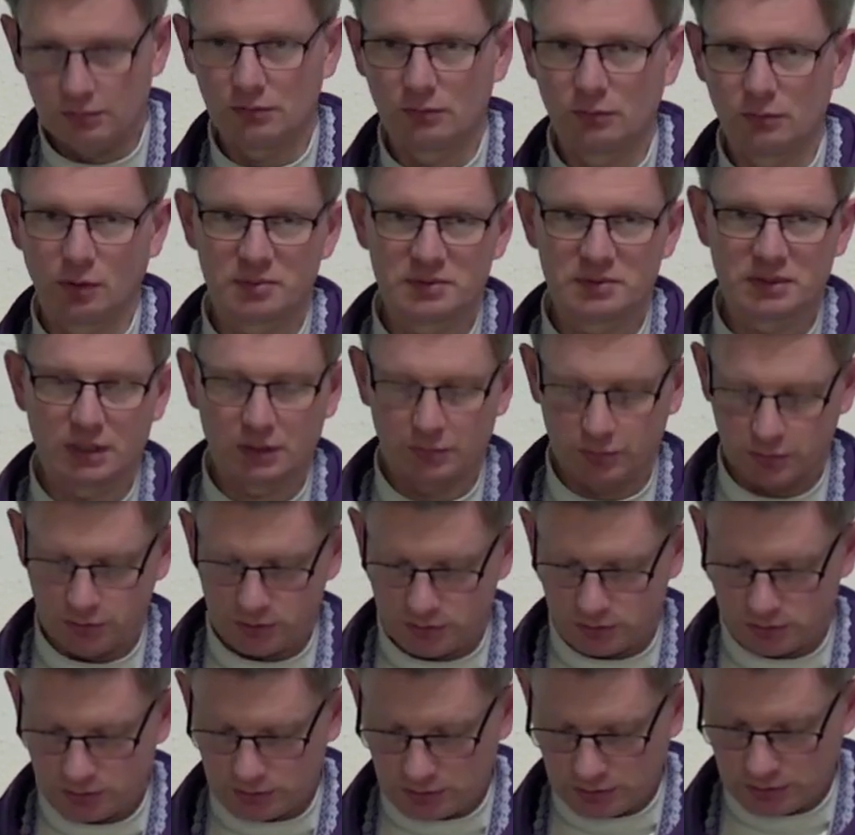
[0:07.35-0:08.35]
website
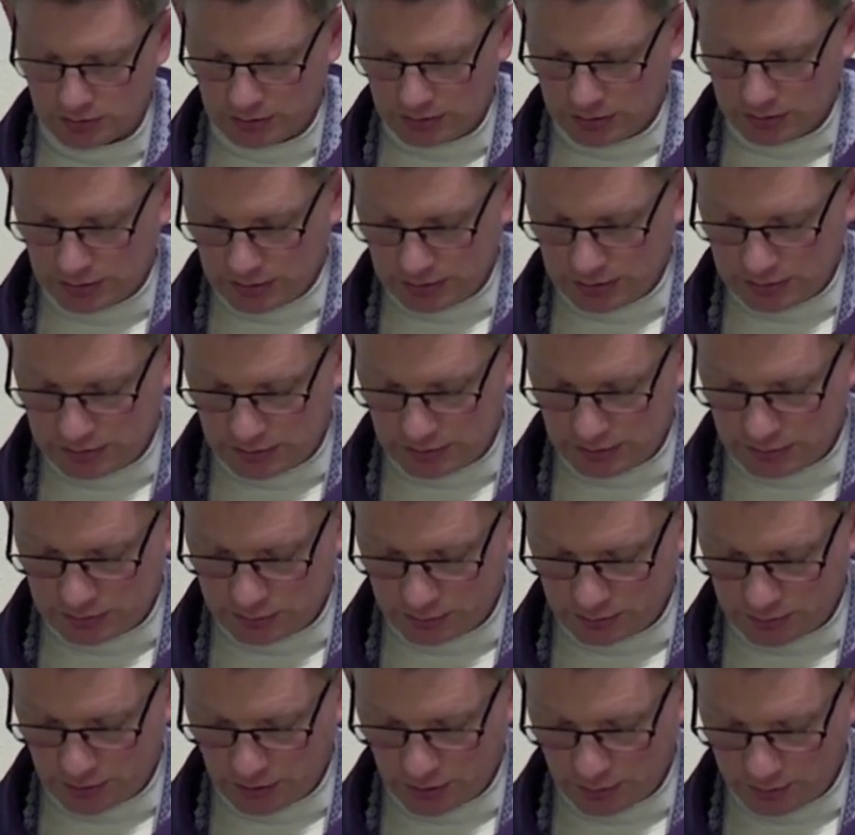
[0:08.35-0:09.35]
which takes some
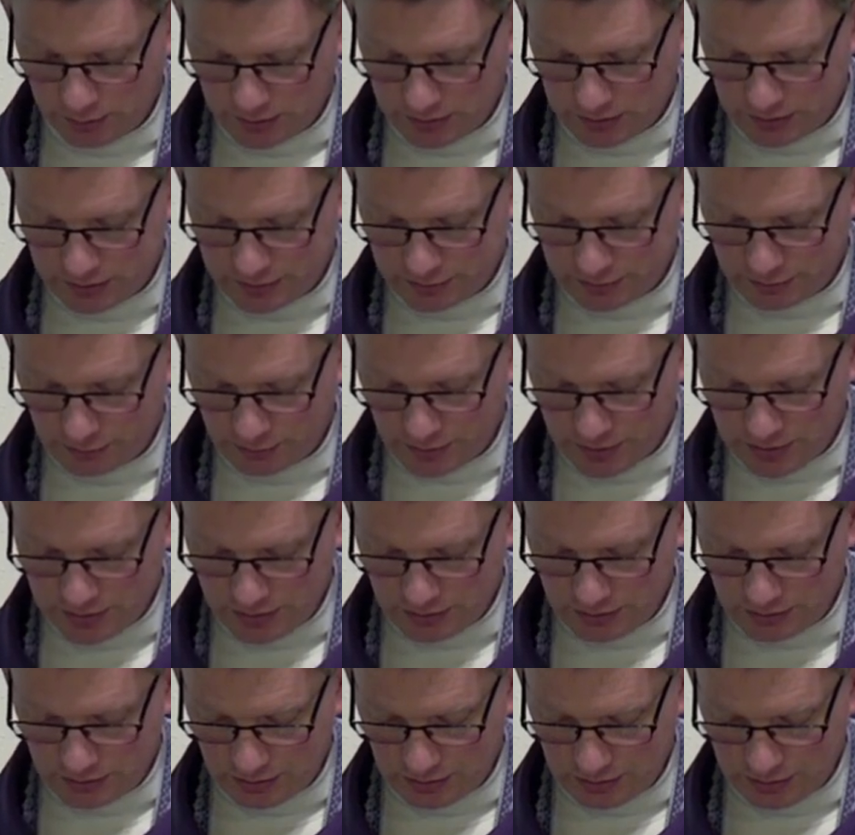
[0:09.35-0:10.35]
of the homilies from
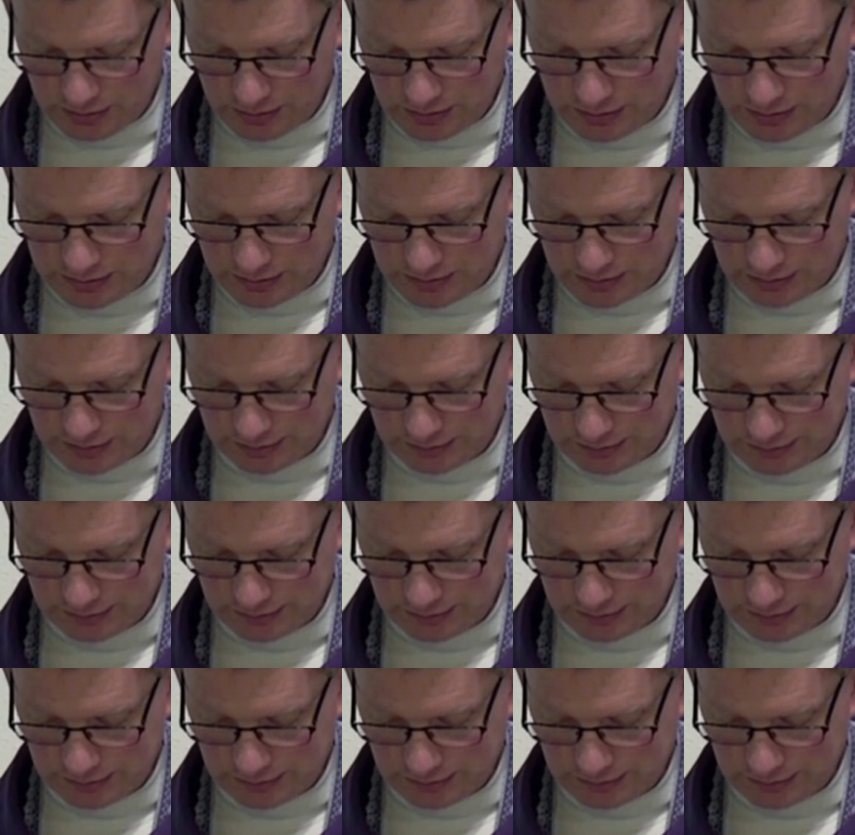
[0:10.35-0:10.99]
here and uh,